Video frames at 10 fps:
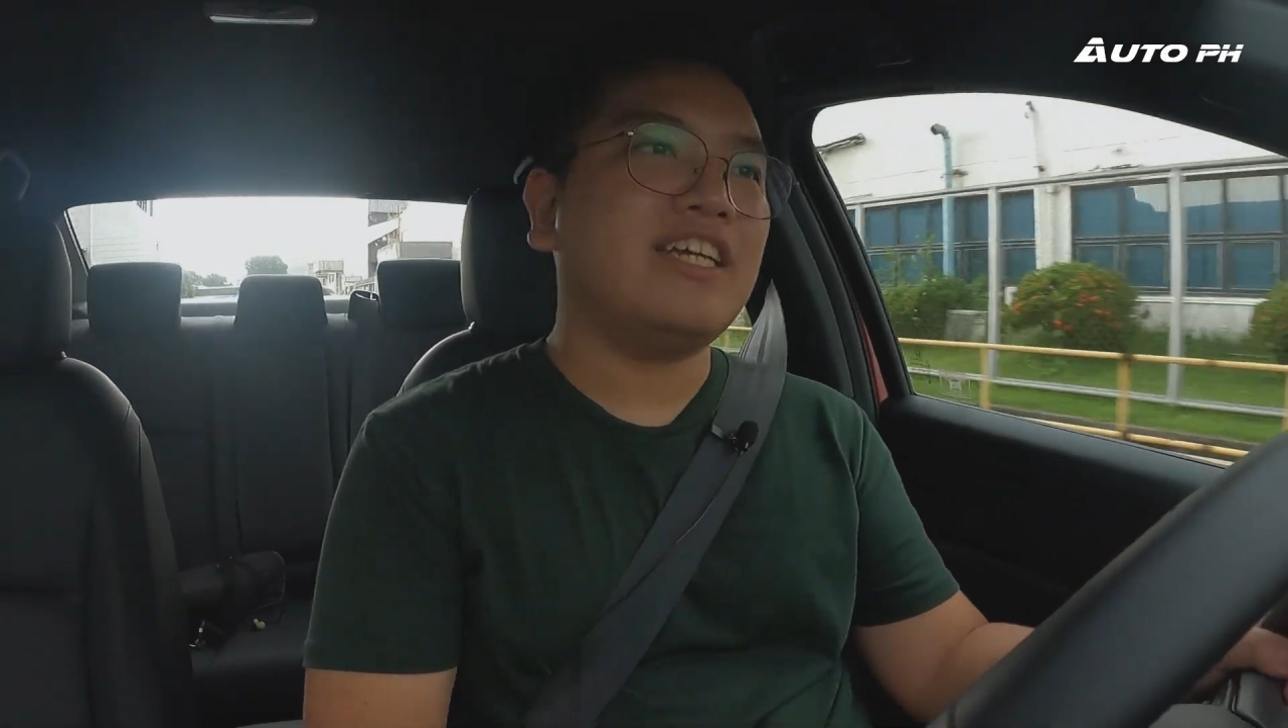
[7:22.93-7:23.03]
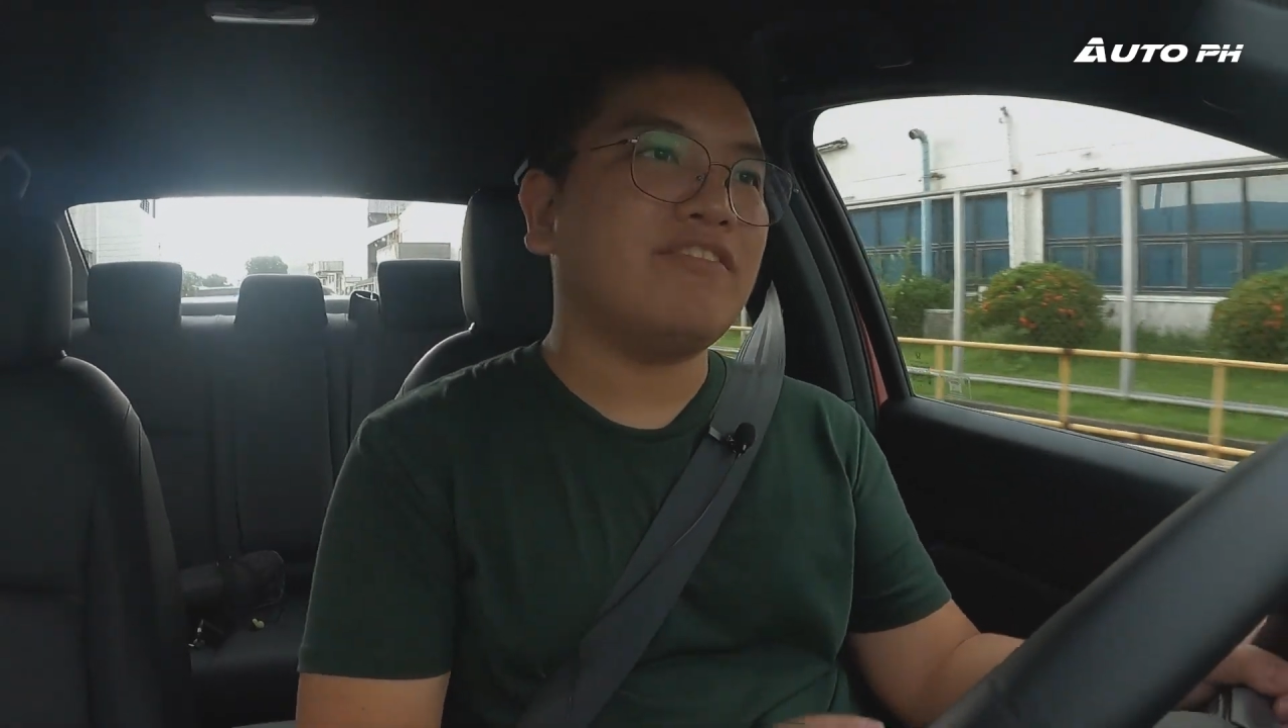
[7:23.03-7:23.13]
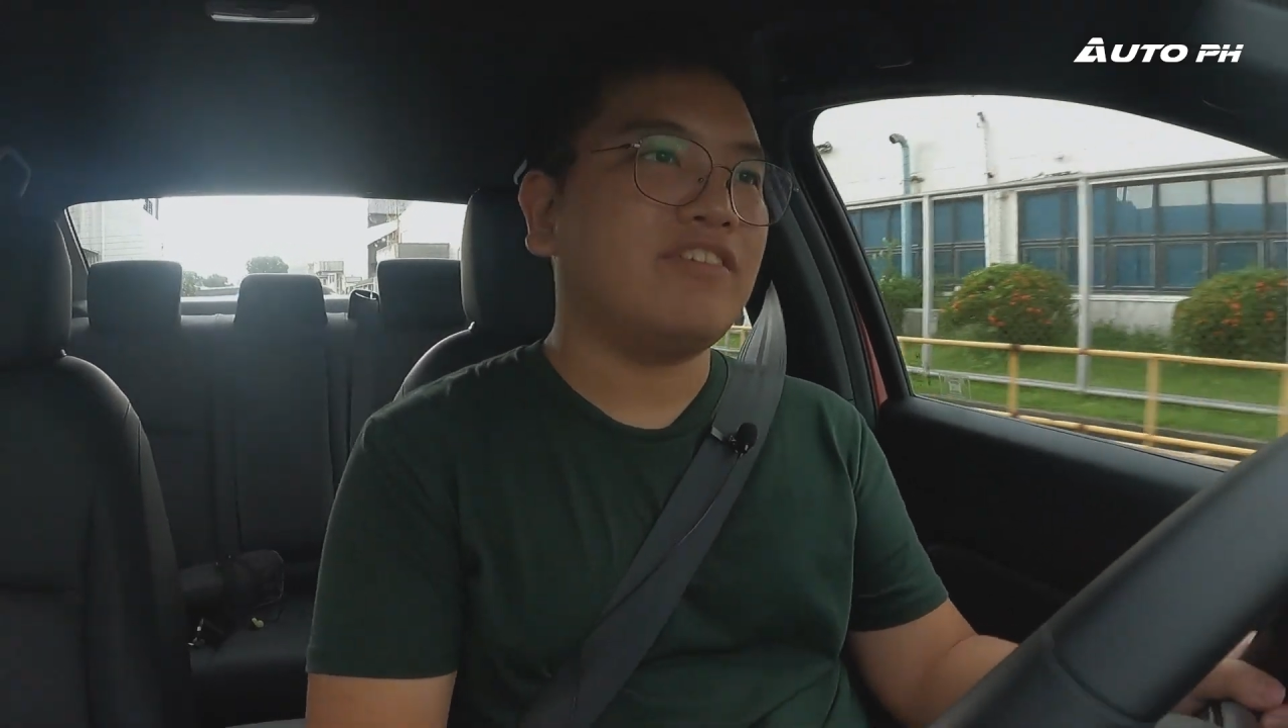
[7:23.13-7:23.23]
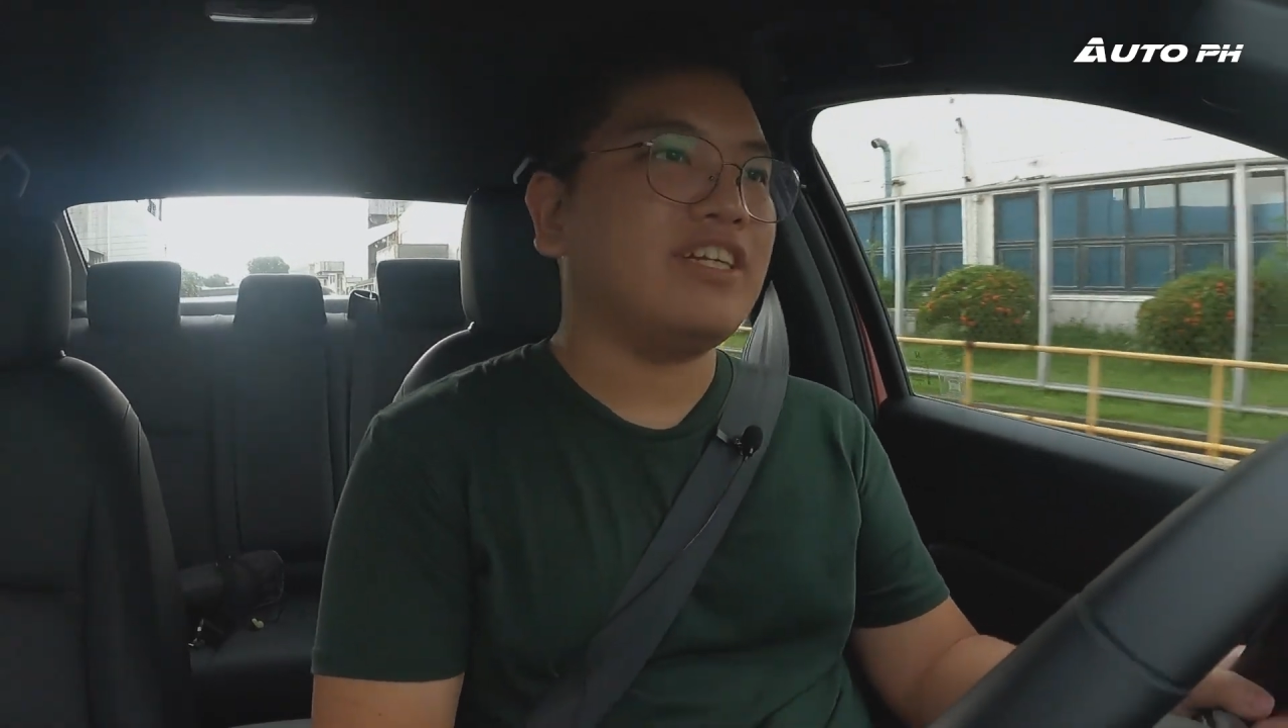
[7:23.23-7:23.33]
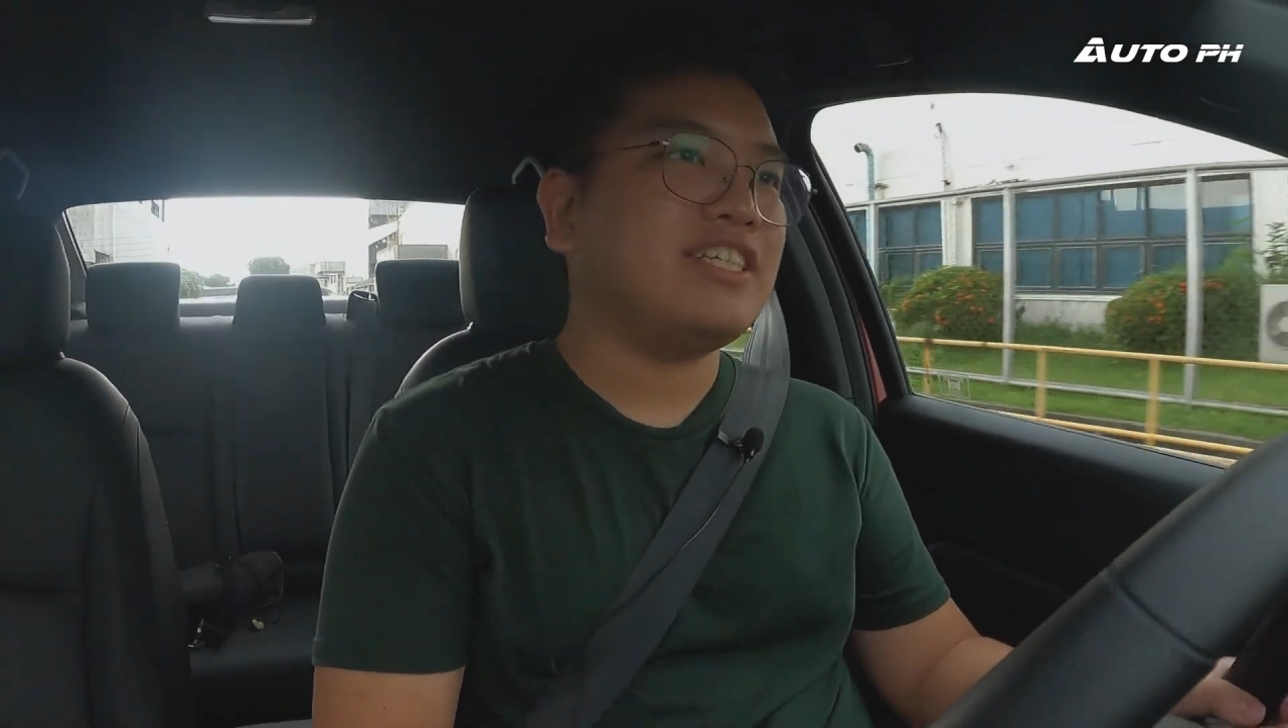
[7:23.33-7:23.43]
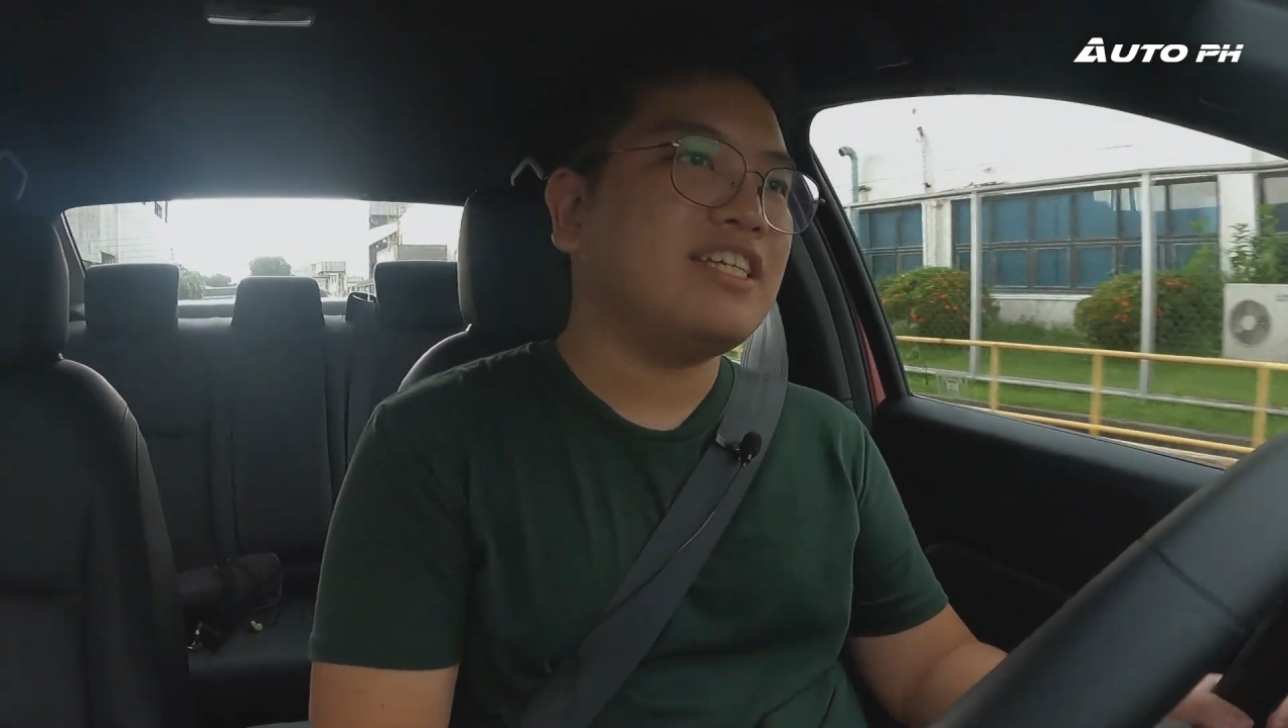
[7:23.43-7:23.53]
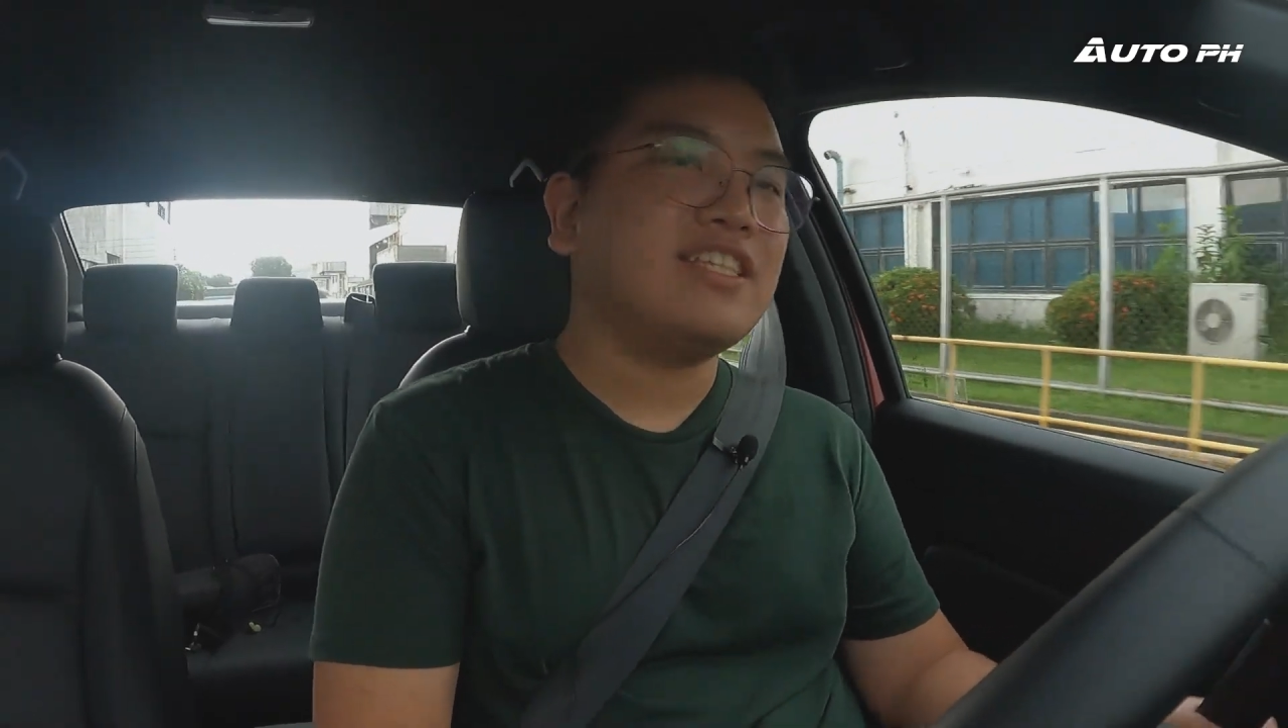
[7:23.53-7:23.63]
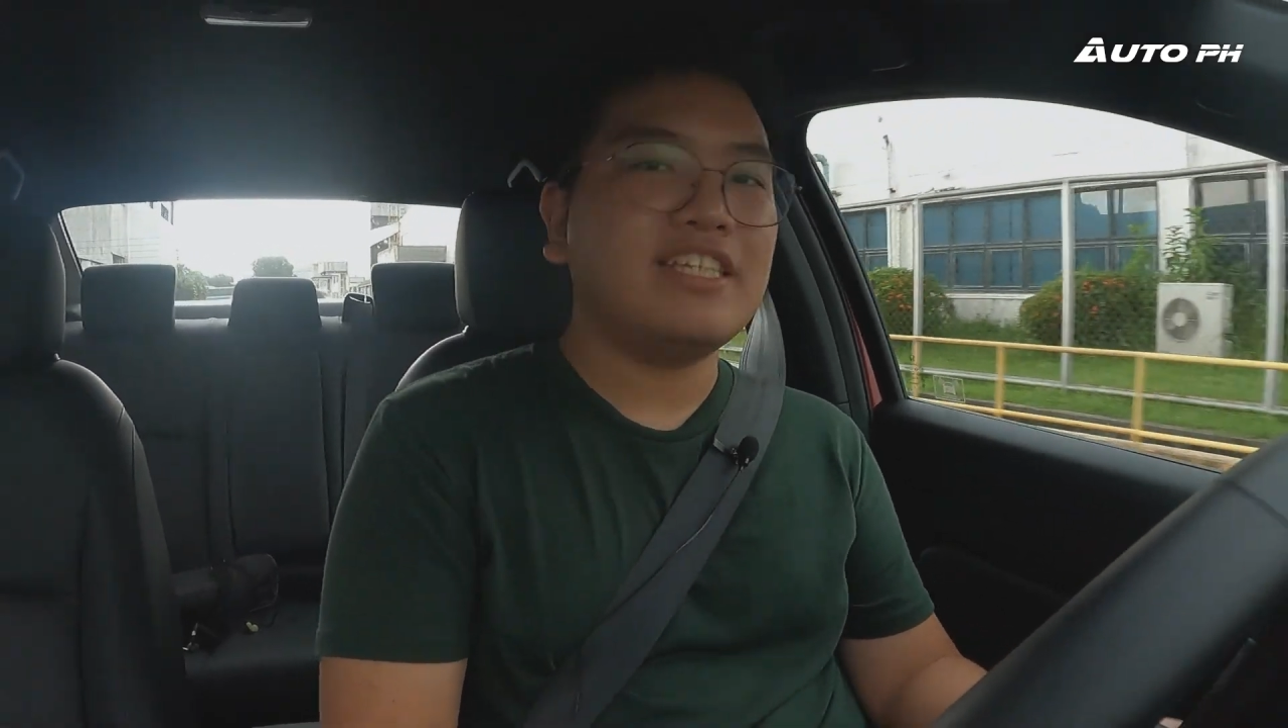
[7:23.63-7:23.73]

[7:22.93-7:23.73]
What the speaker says: it works